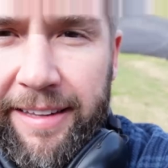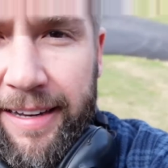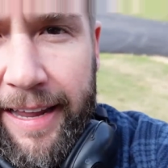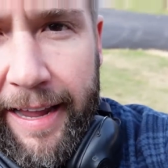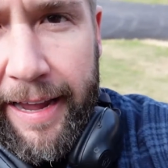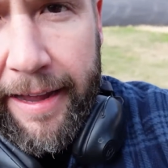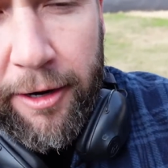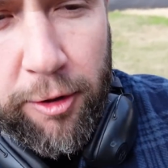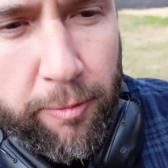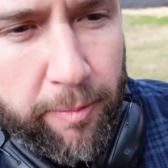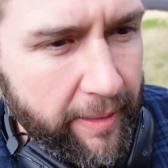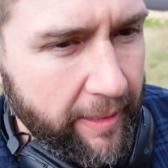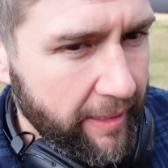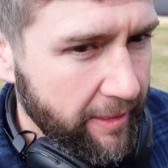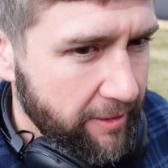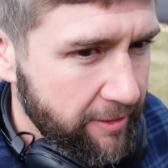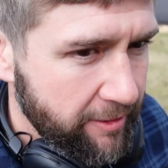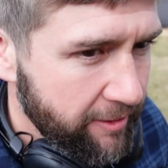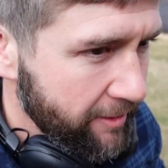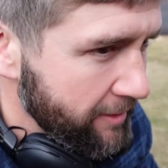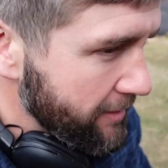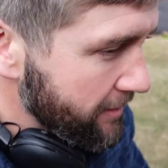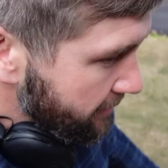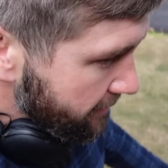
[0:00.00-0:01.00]
the cattle
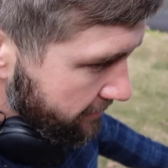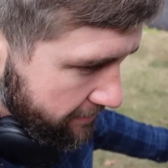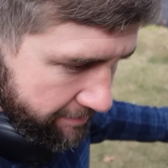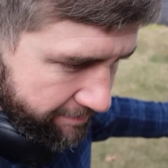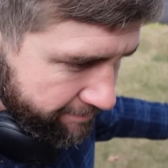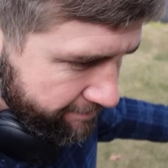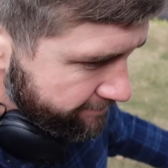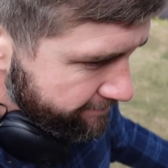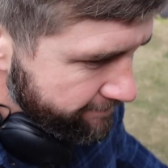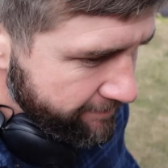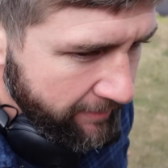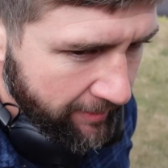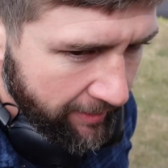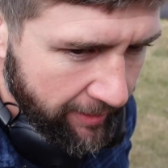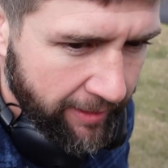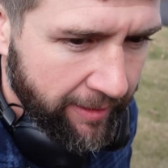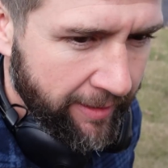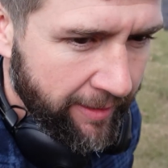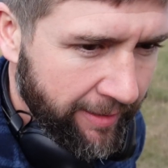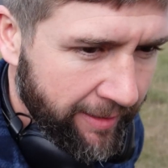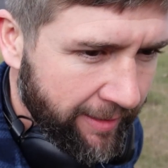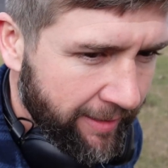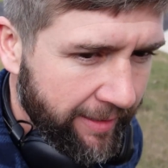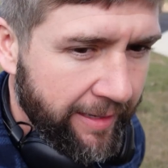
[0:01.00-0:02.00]
pasture,
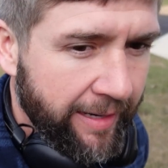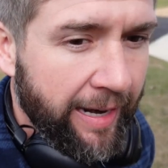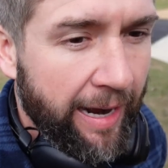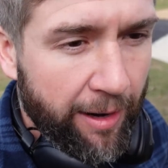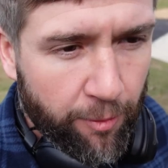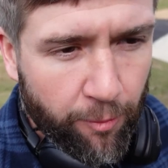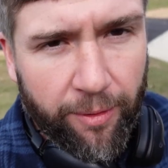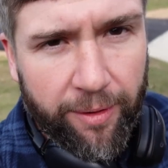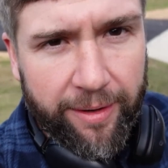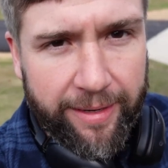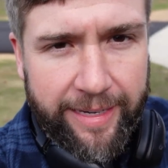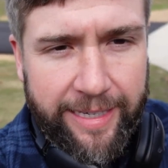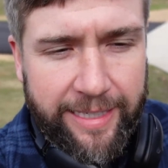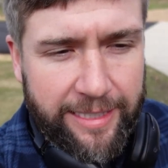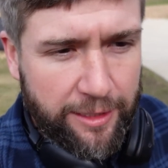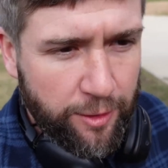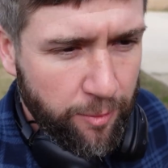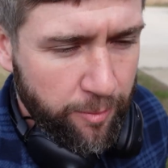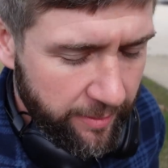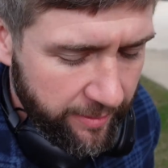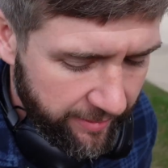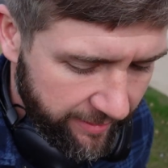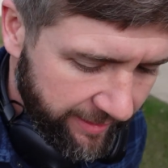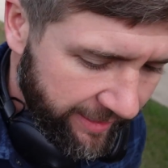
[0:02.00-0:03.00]
not where it needs to
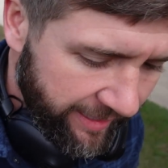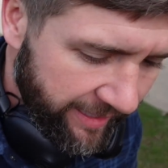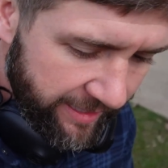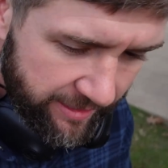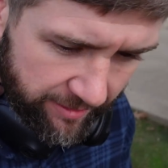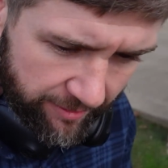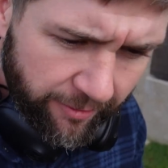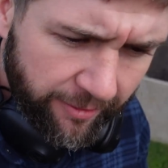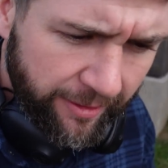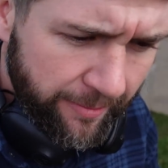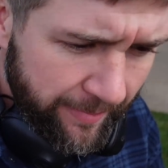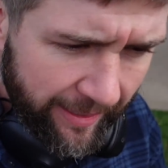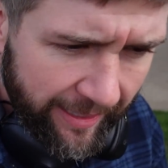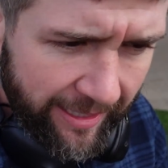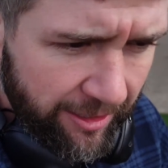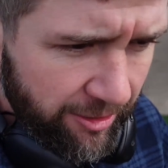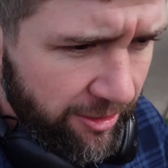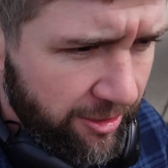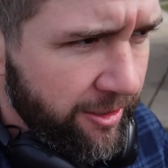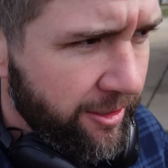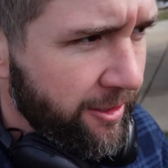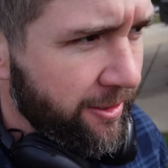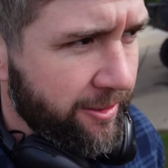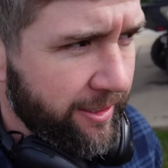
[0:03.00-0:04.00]
be. And it's only my
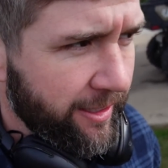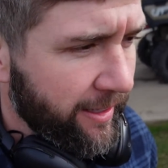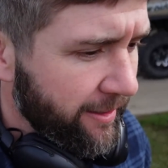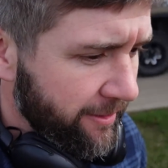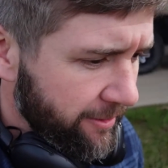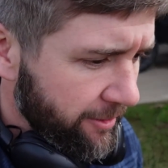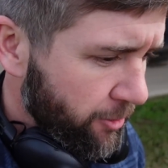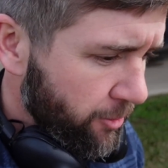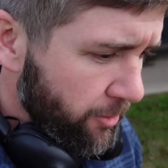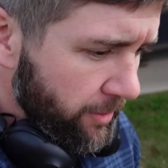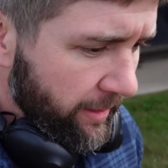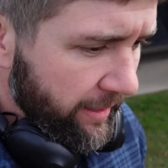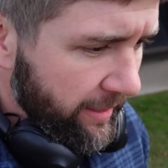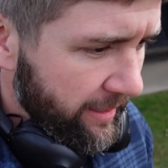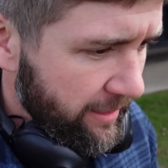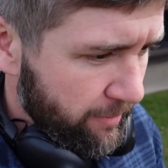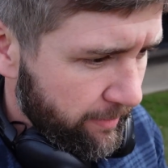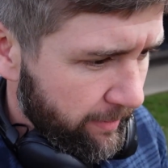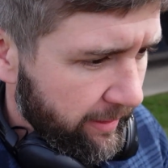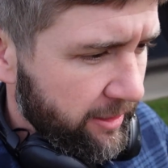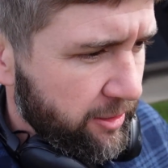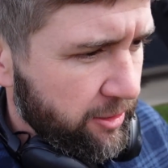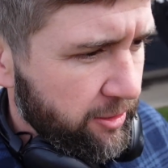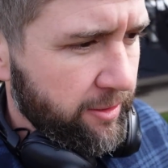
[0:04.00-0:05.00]
shoes. I don't know why it's
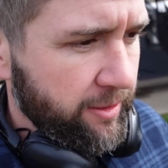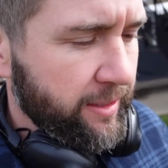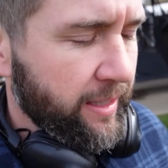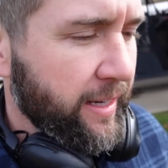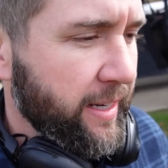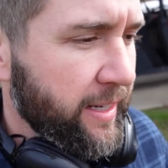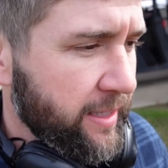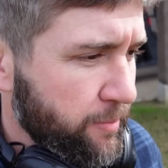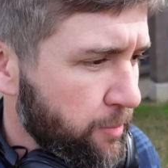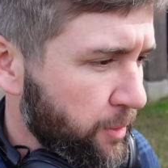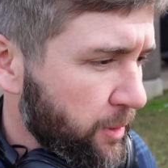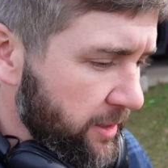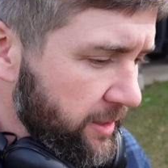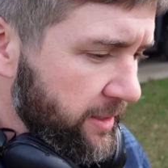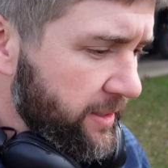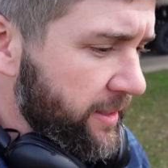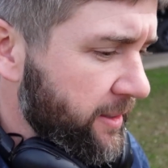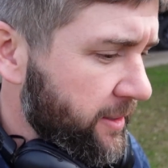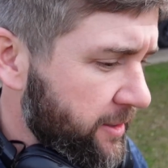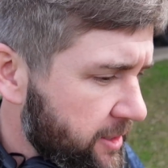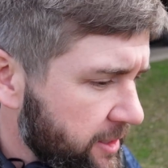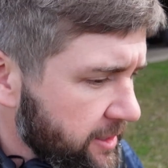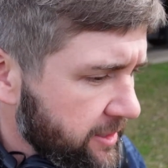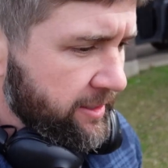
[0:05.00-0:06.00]
my shoes. I guess because
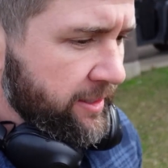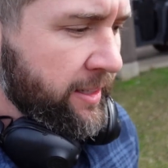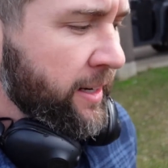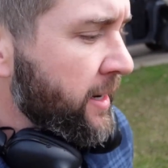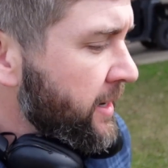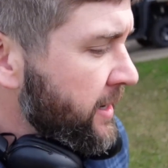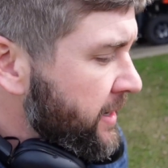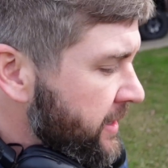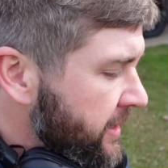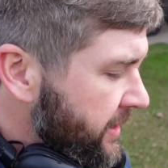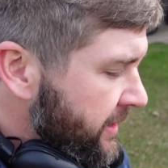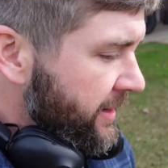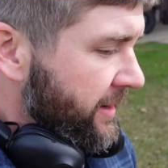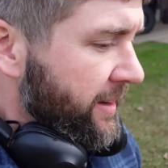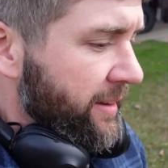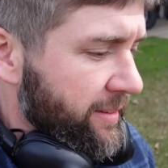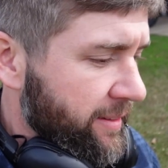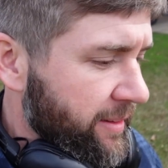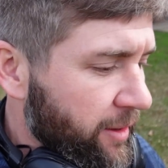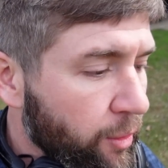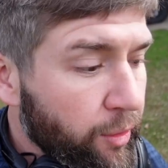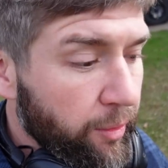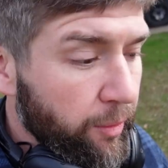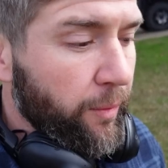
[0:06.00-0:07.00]
they're just
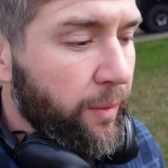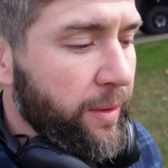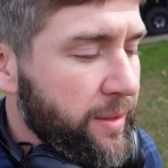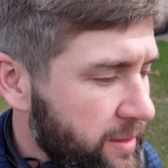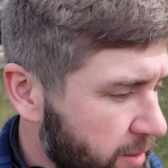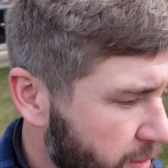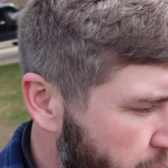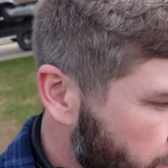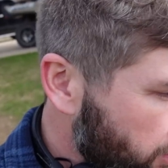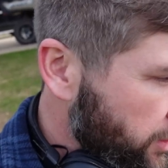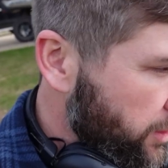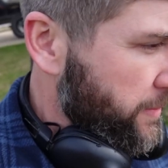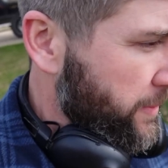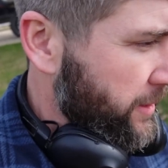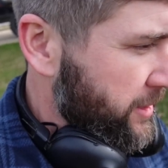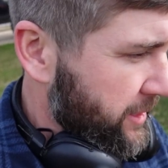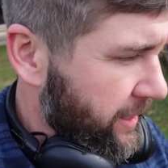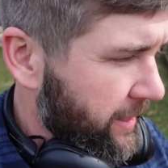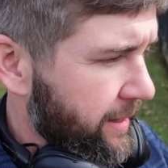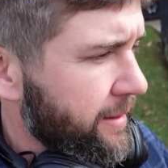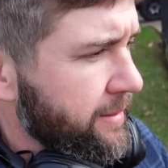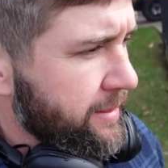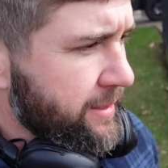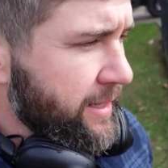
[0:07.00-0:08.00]
the only ones that's pretty much
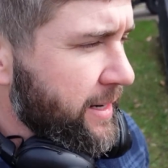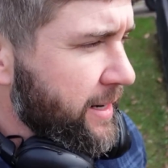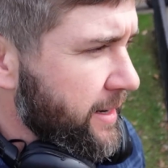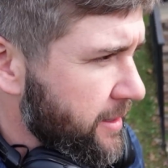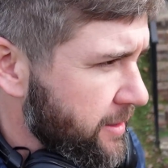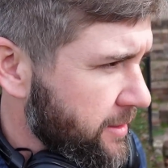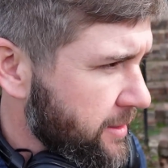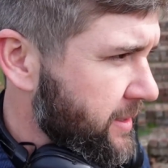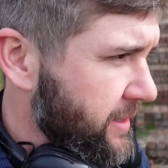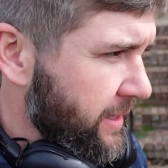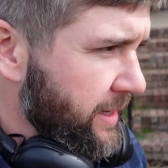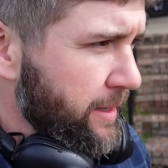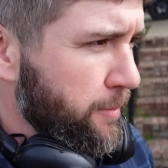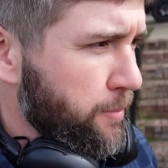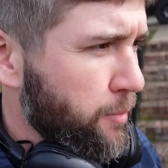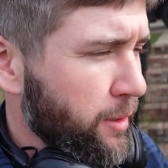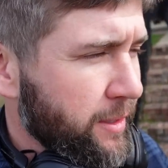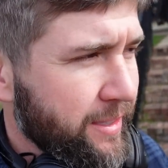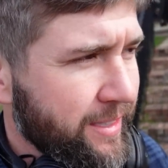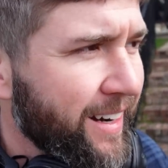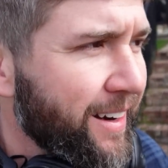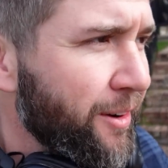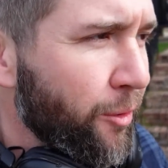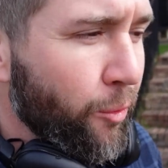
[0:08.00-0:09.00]
outside all the time,
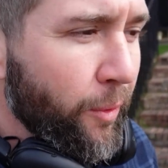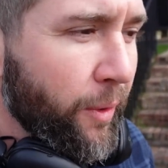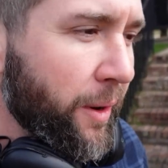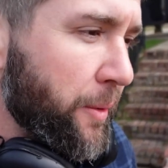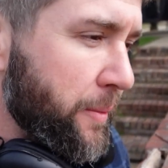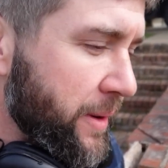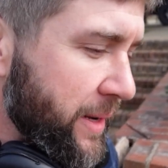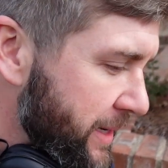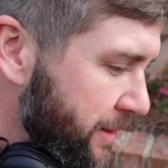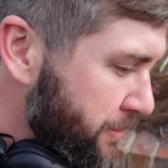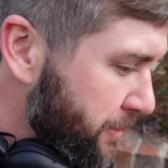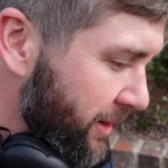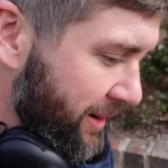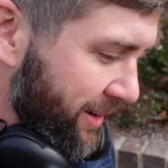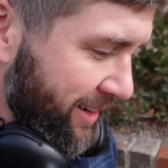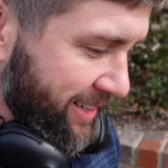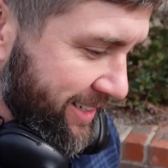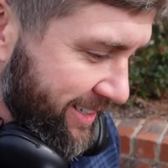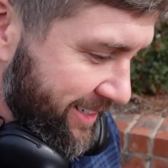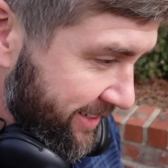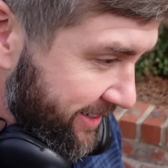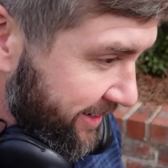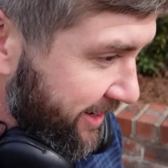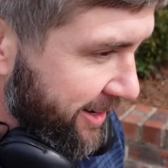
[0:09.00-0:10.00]
because I don't wear them in
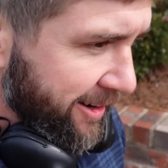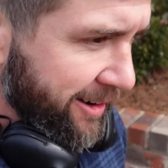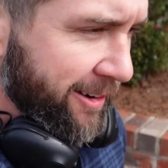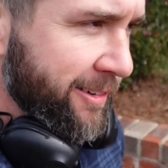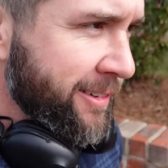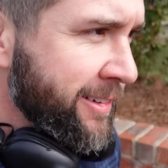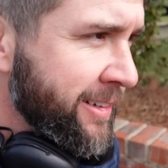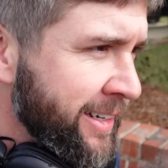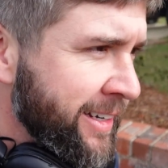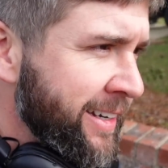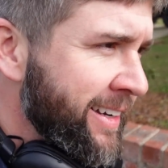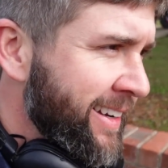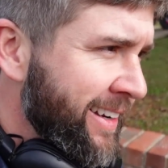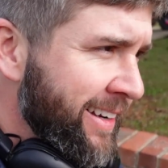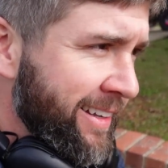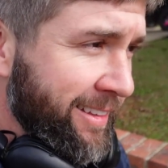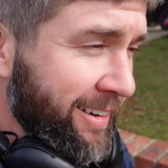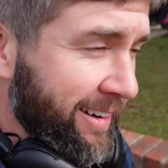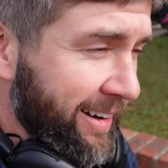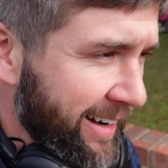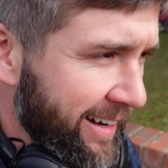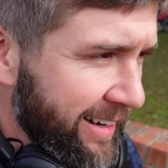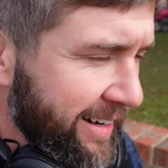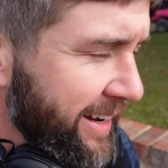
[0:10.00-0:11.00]
because, you know,
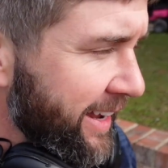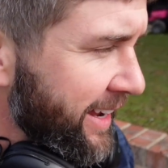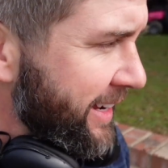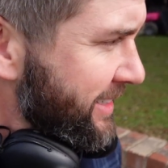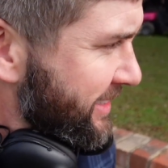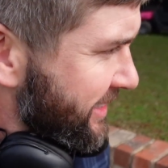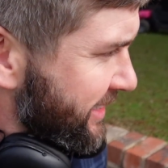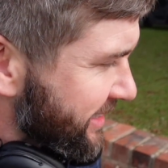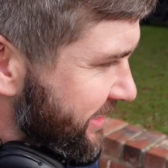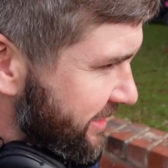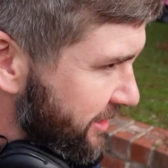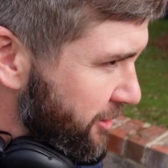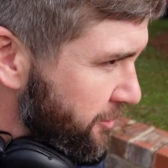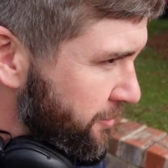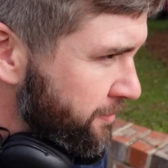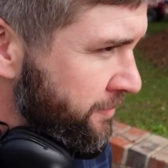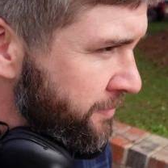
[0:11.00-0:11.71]
they're kind of nasty. So,